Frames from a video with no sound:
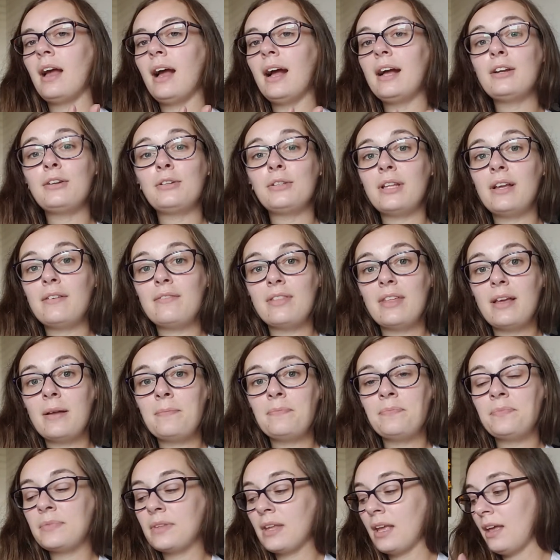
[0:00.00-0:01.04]
I don't love
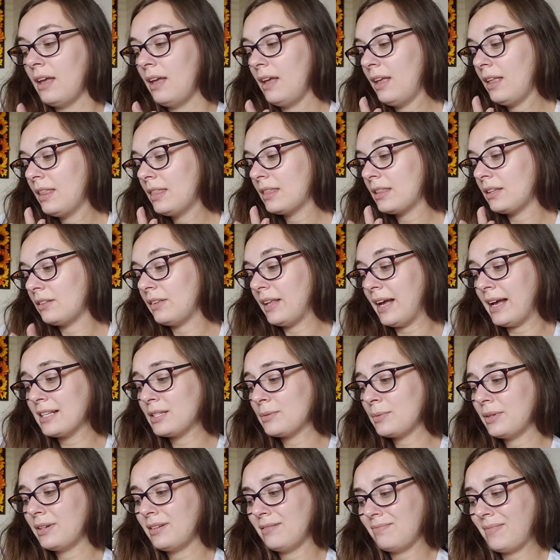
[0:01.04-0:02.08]
them. The last
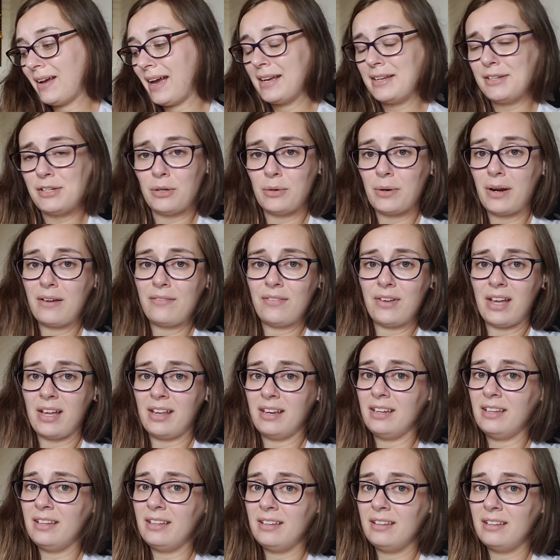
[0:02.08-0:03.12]
one I don't have
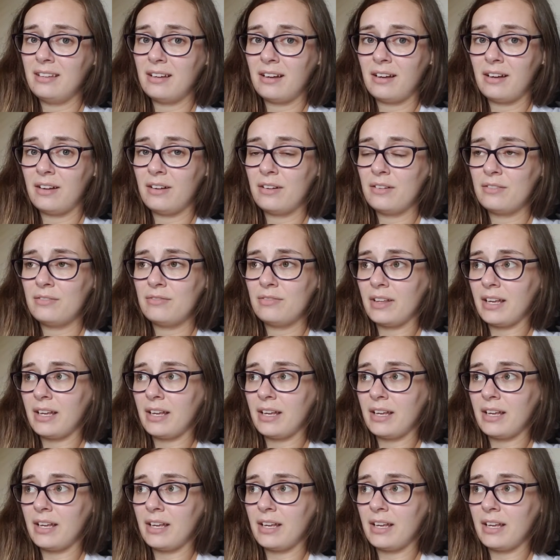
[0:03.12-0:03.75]
any of.